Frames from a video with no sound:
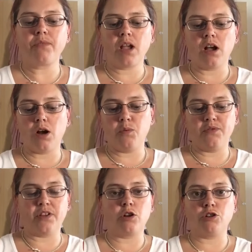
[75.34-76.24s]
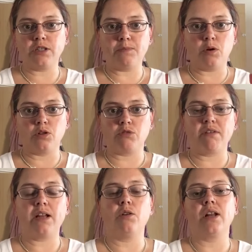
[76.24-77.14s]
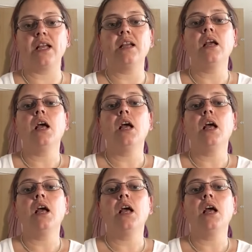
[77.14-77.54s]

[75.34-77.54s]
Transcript: uh, with the glossy box written on it.